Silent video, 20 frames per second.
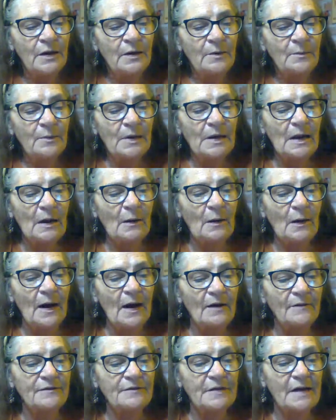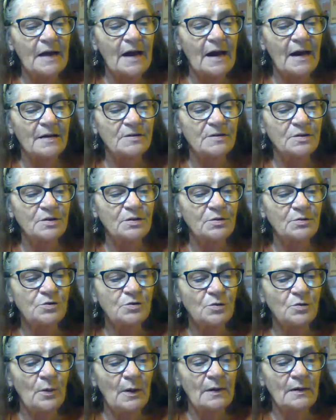But I'll have to ask you
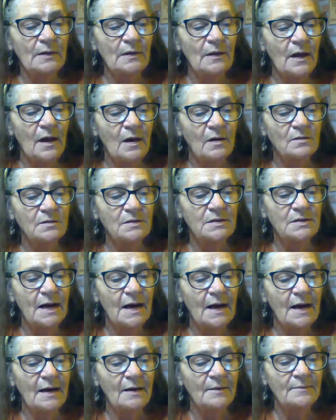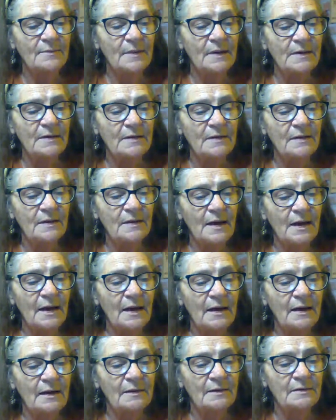to wait a long time,
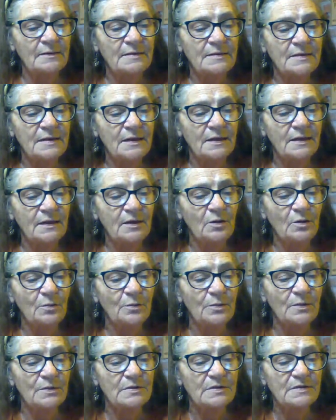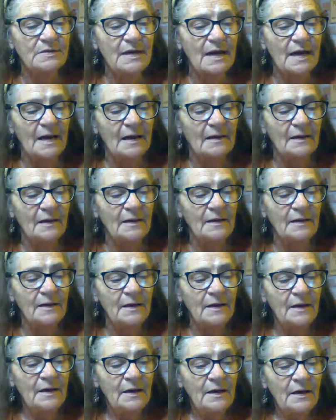Anne, said Gilbert sadly.
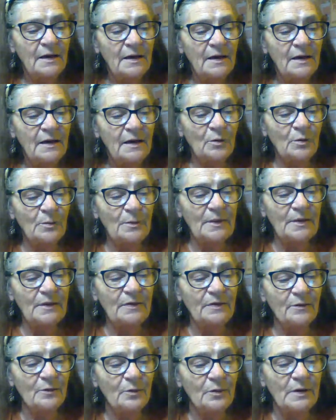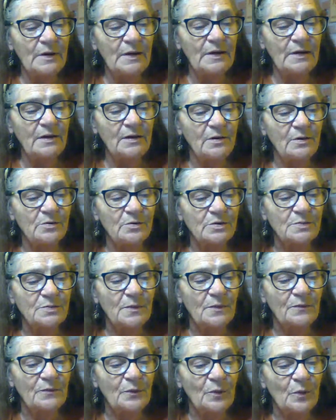It will be 3 years
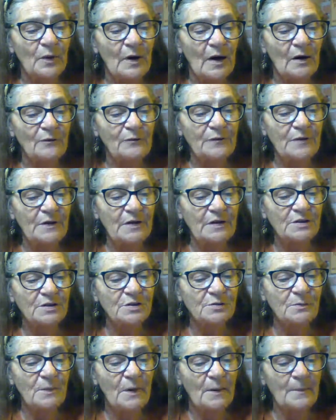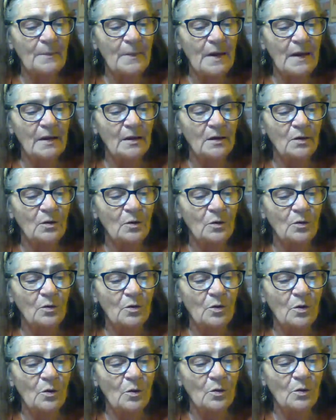before I'll finish my medical
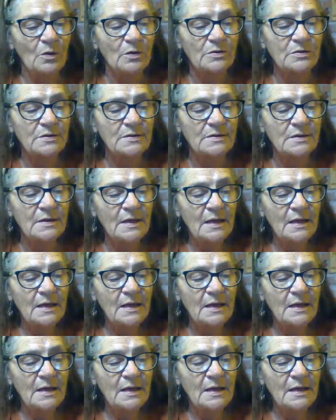course,